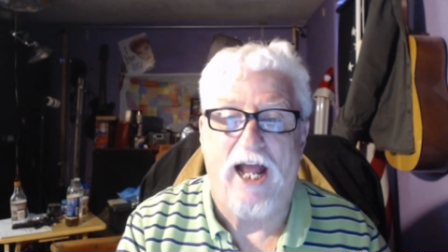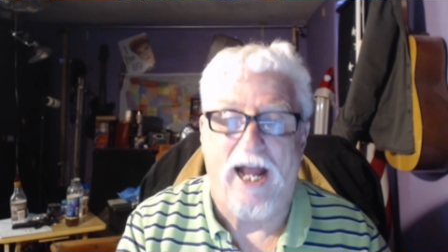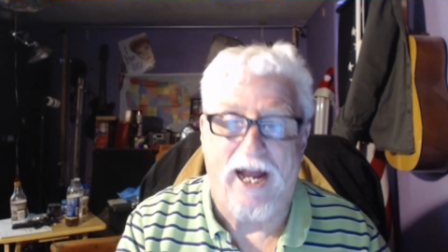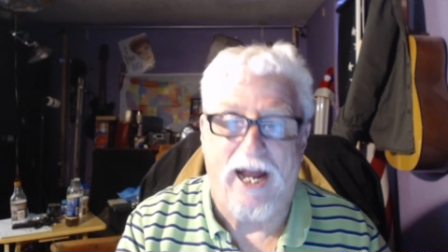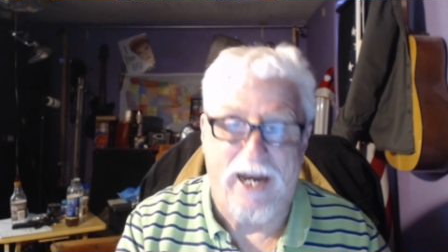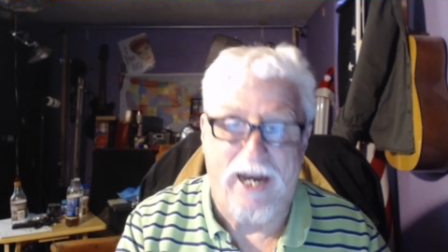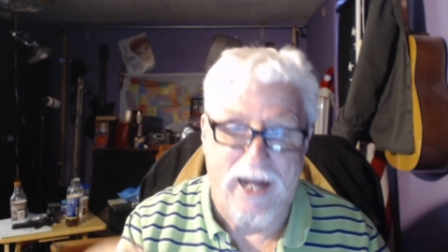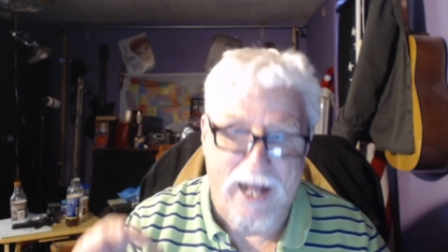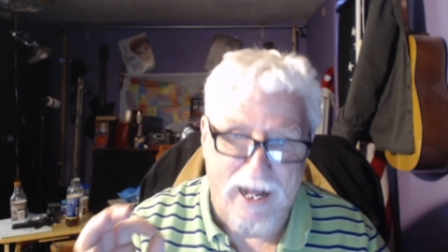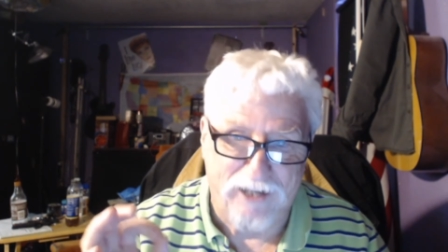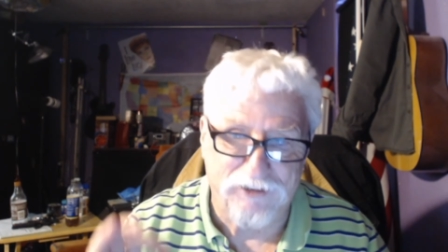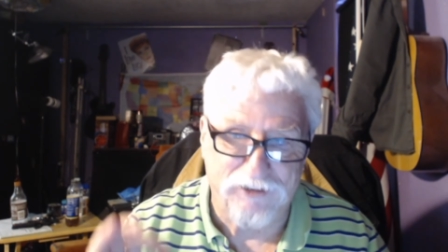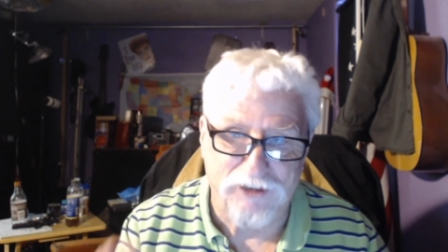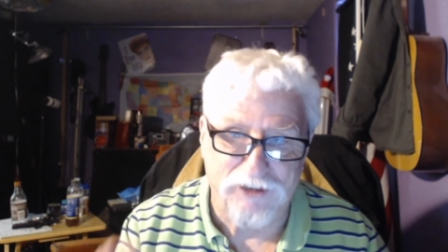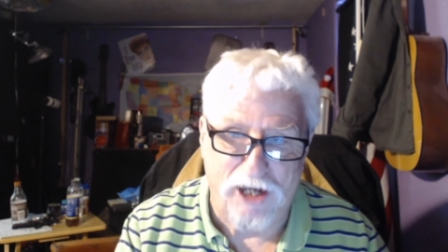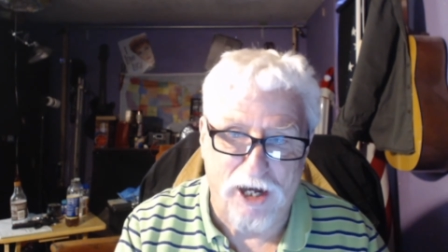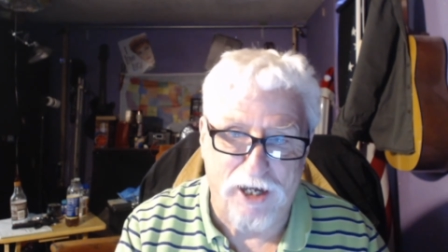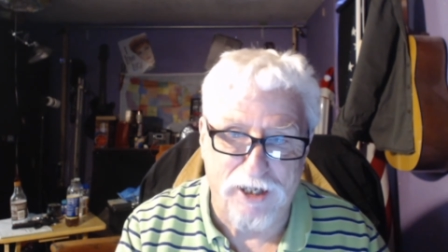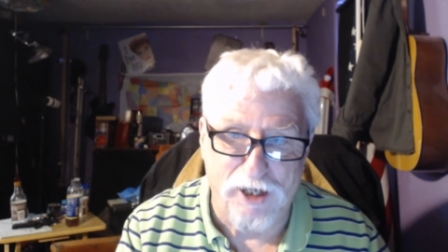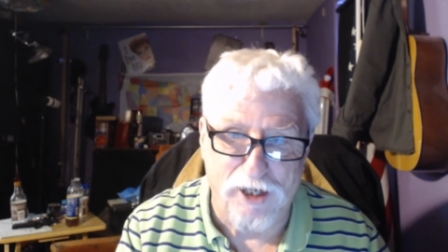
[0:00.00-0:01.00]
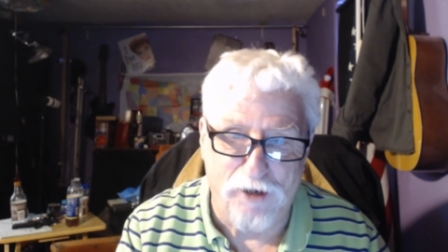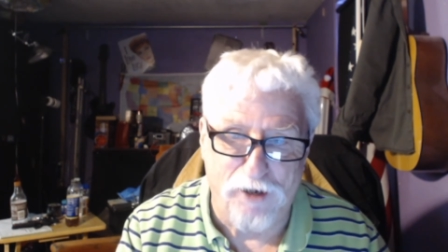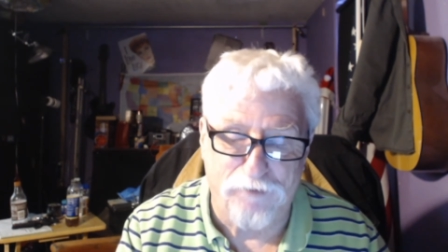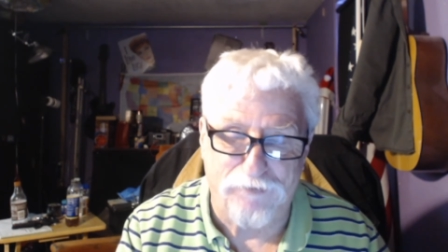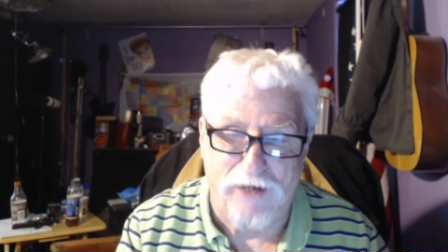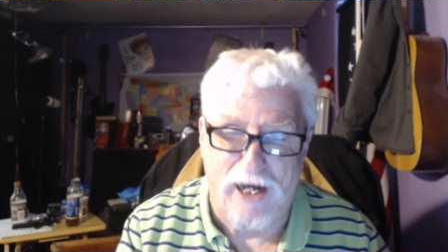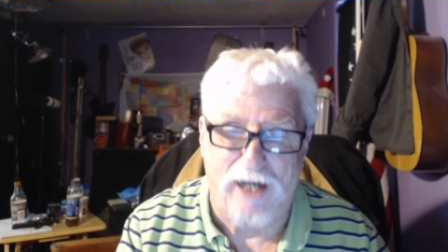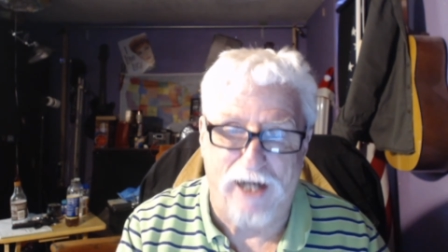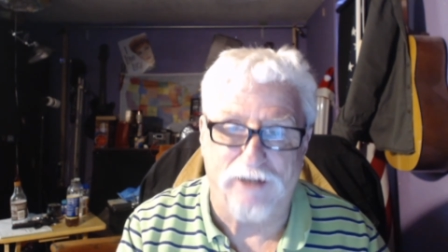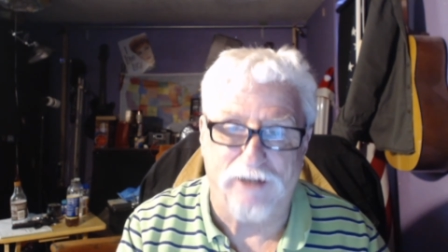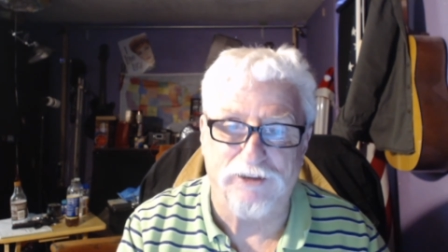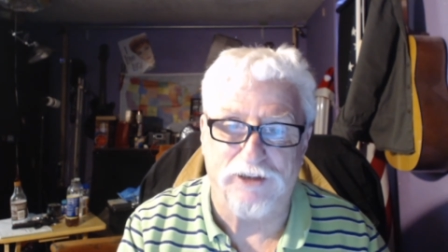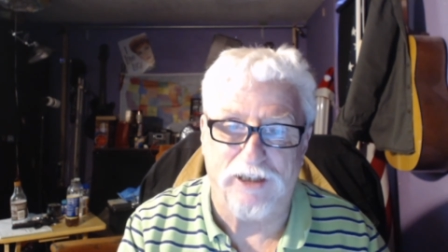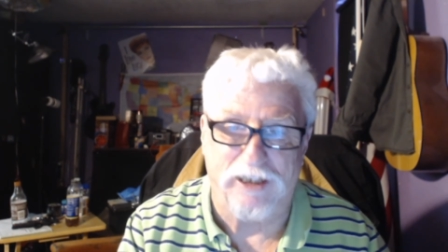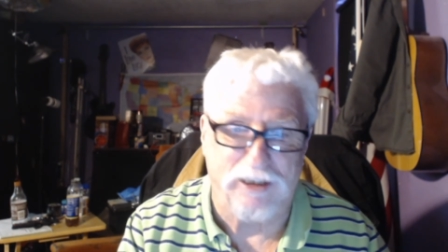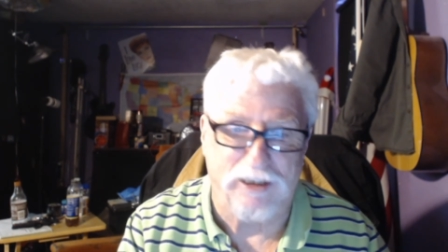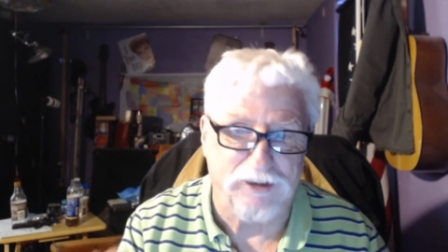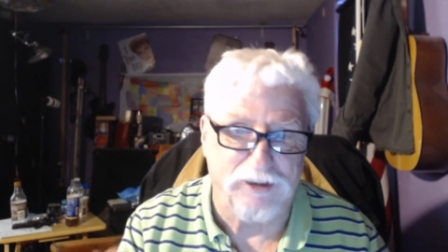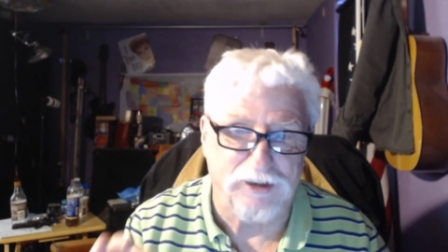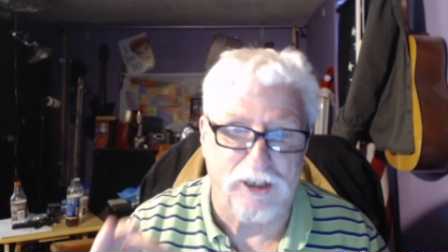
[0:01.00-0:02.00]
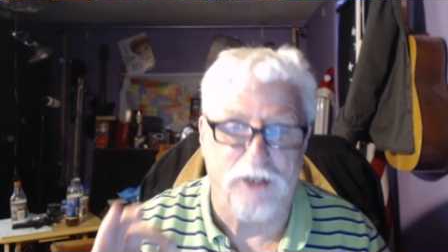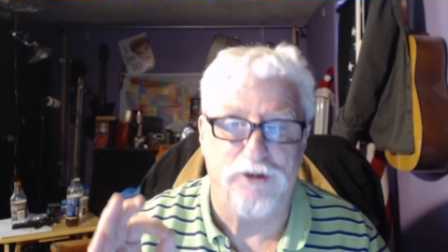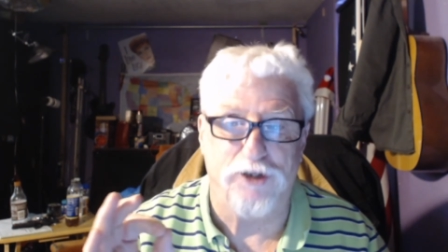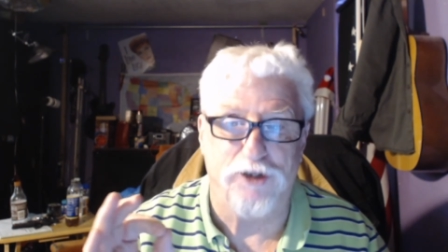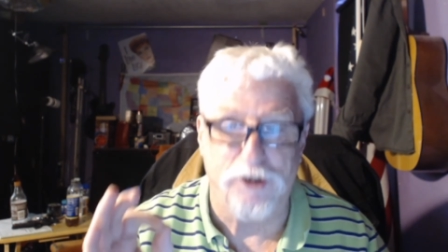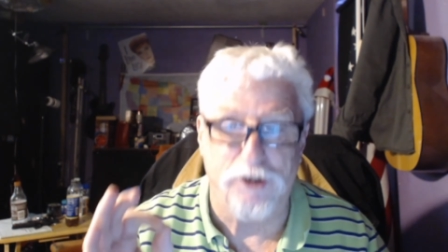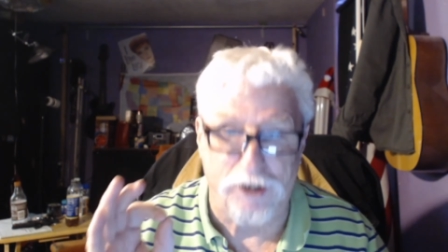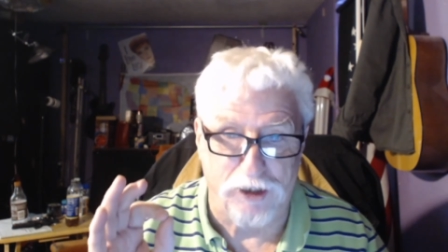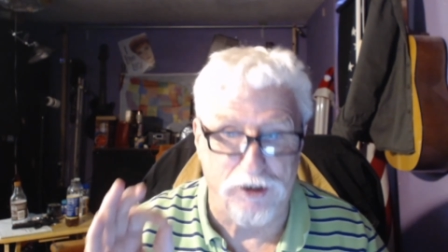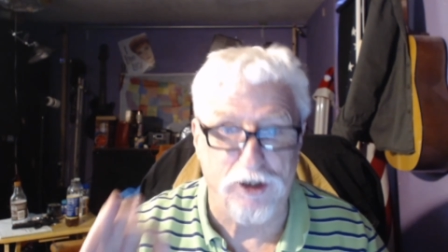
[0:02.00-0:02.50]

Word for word: and it has audio files in it. It says you can